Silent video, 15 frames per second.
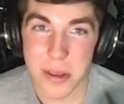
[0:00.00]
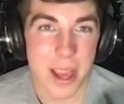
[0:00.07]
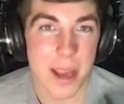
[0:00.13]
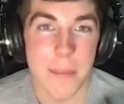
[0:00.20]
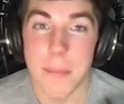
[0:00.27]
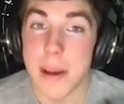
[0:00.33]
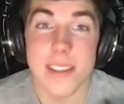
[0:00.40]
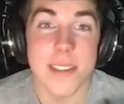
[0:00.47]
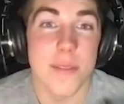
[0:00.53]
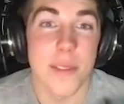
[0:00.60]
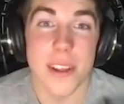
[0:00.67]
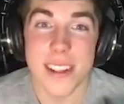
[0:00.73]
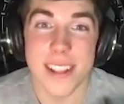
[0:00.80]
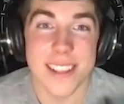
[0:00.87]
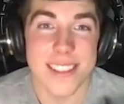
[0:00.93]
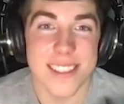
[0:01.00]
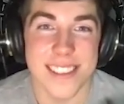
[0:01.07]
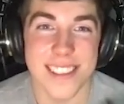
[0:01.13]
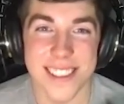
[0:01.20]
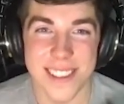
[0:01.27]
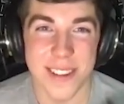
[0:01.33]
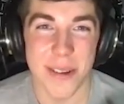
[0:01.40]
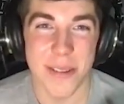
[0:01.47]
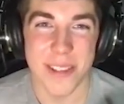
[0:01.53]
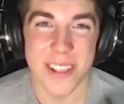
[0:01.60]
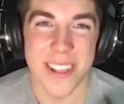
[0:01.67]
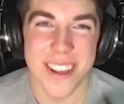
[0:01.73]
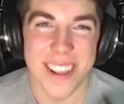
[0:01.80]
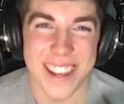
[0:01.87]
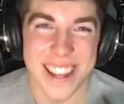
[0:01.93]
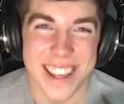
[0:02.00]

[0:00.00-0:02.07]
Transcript: best of luck as the season goes along.